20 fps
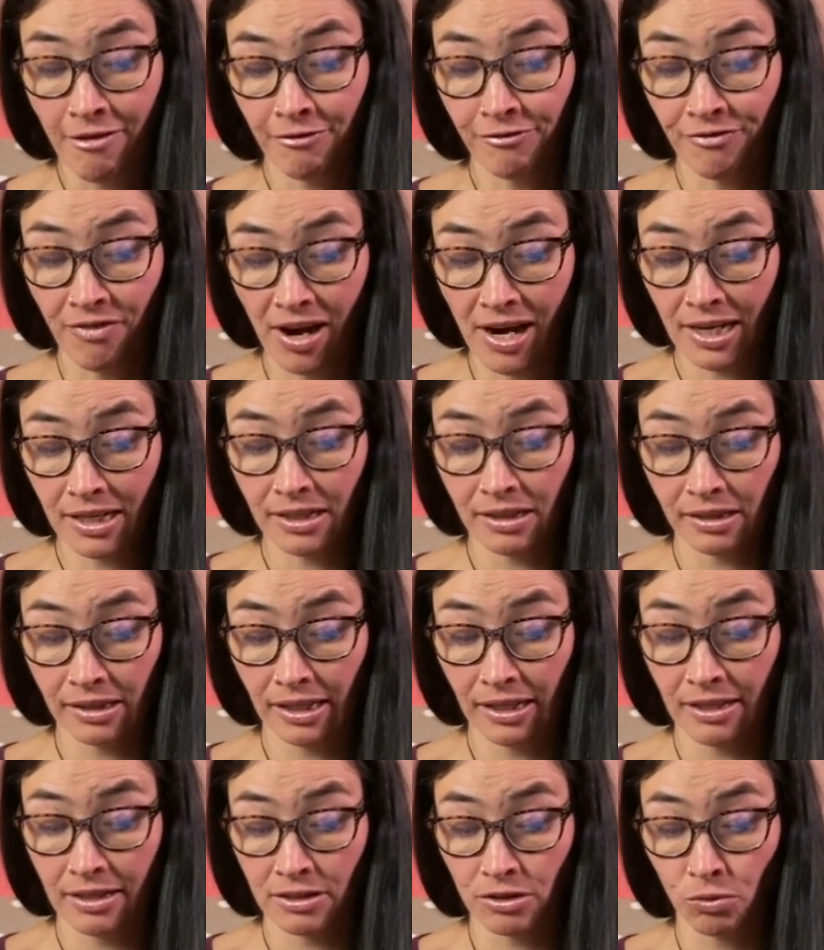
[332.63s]
Finally,
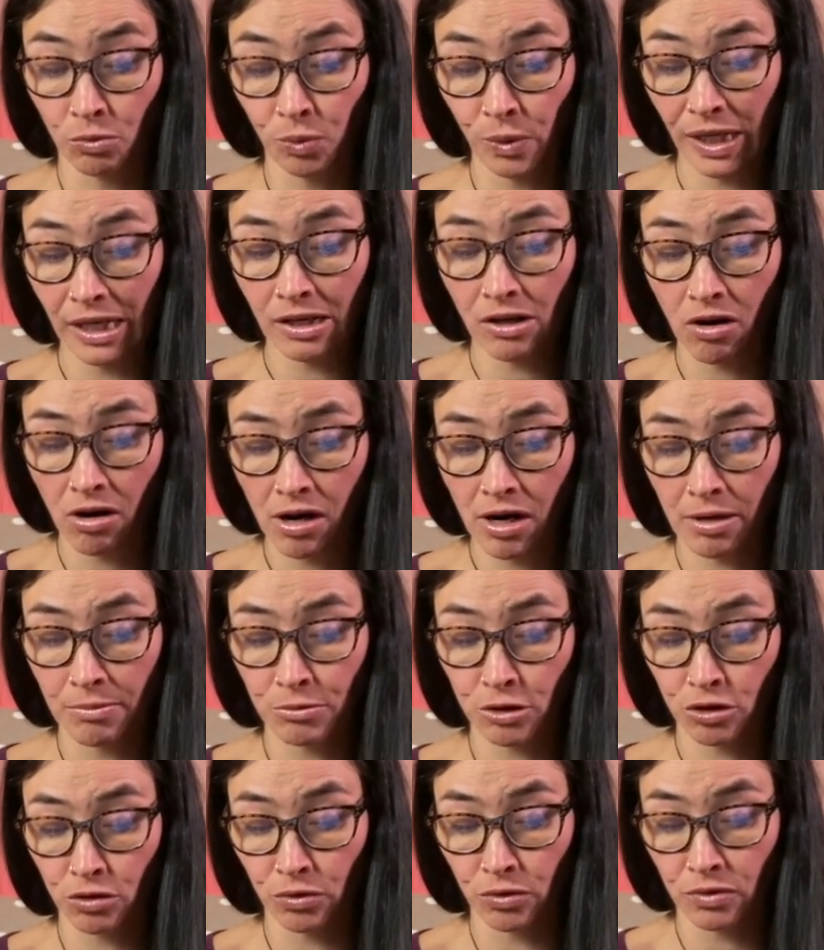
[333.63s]
his weak
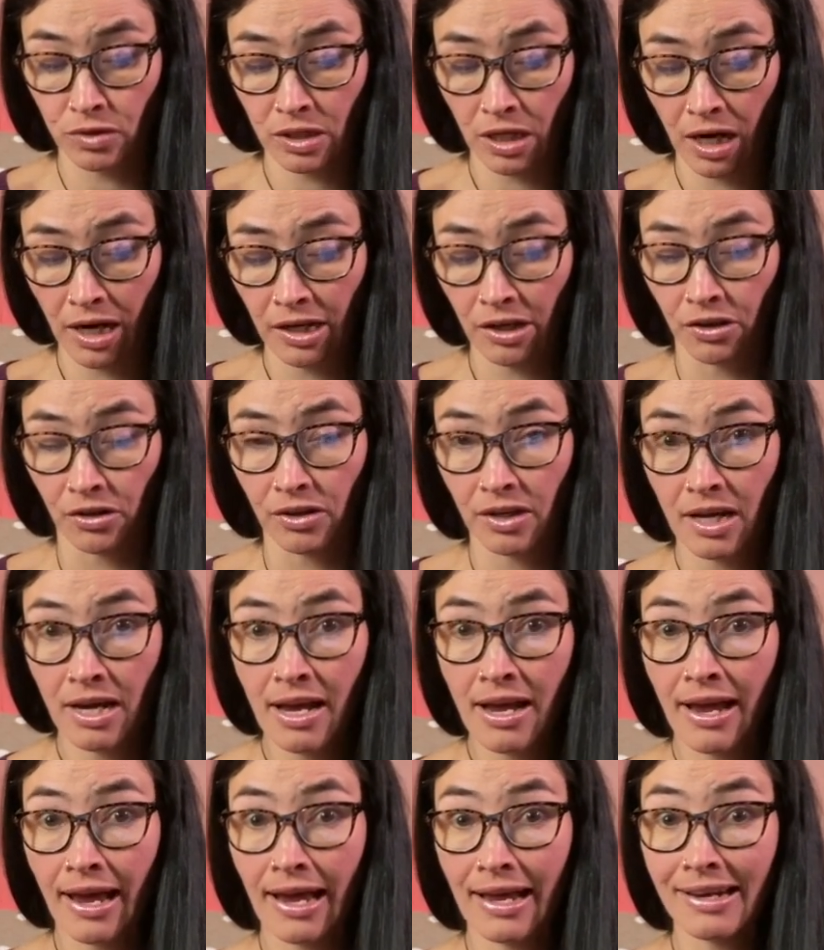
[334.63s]
arms grew tired,
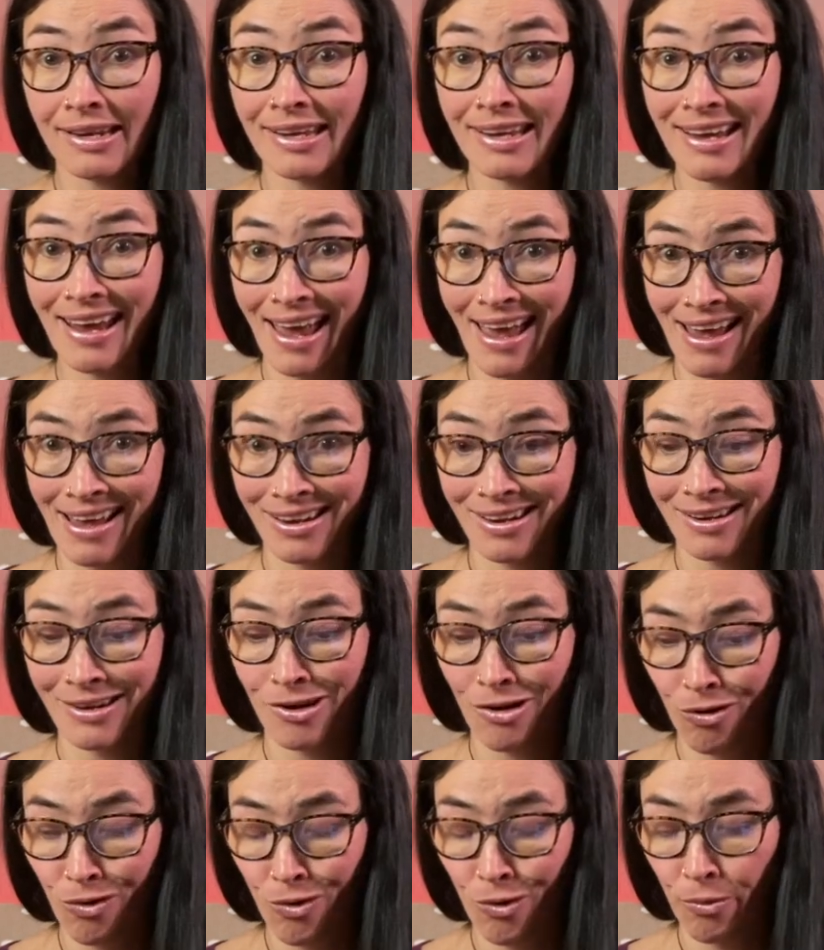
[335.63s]
and he headed
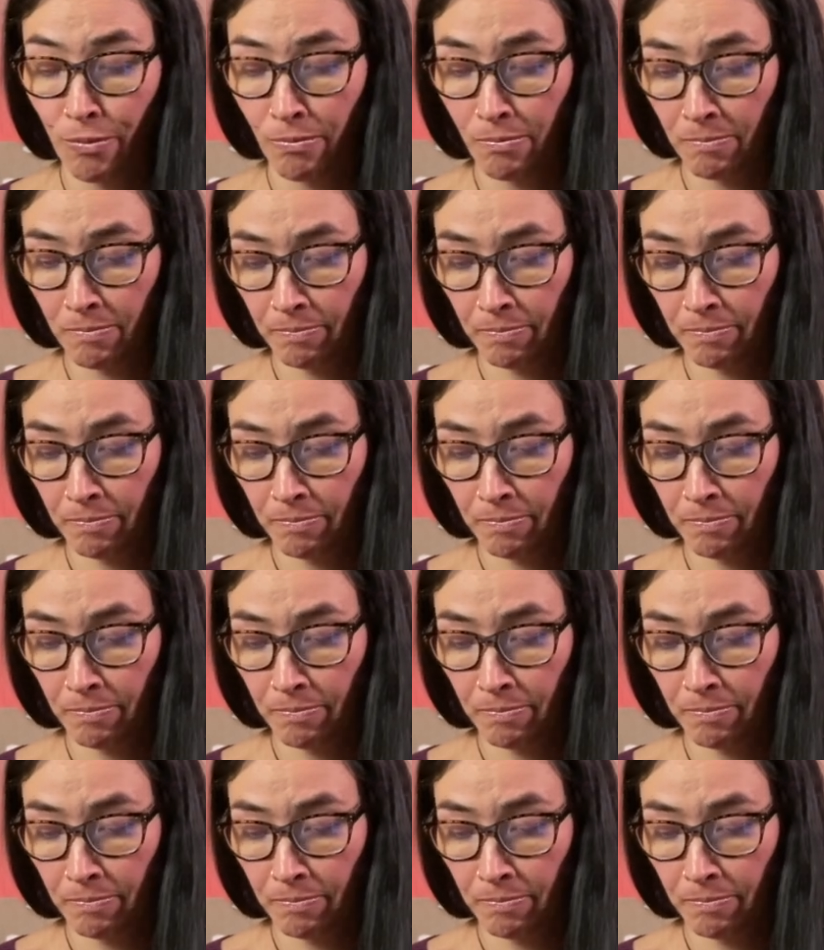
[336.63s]
home.